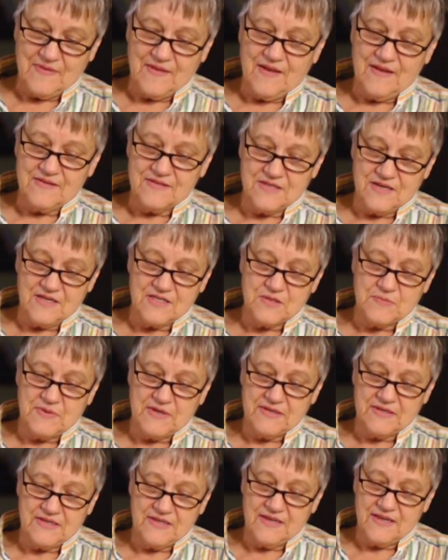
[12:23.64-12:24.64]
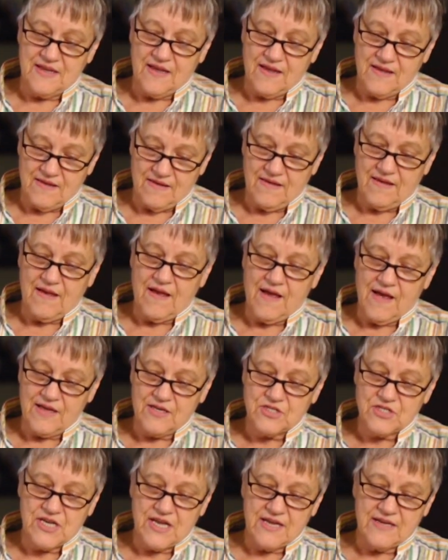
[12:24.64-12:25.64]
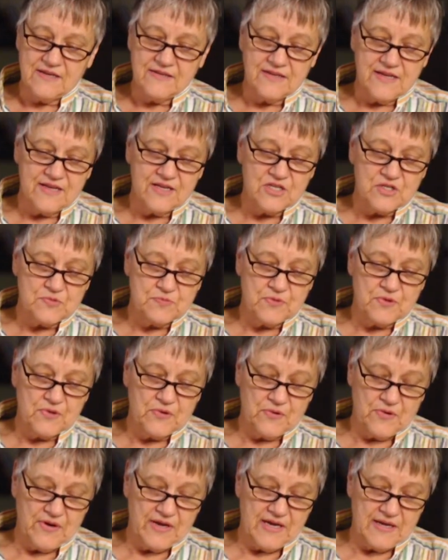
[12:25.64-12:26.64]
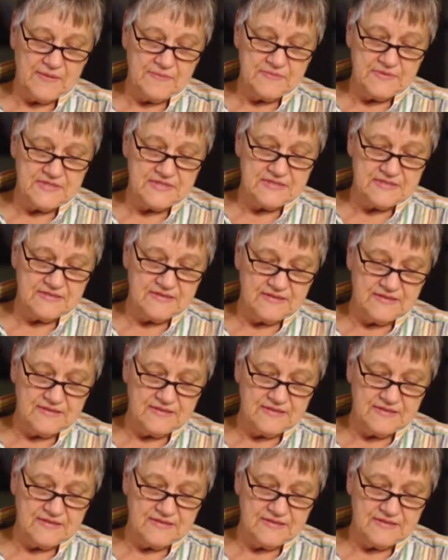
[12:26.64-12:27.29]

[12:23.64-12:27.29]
I talked about the IJAG and the EDGE programs.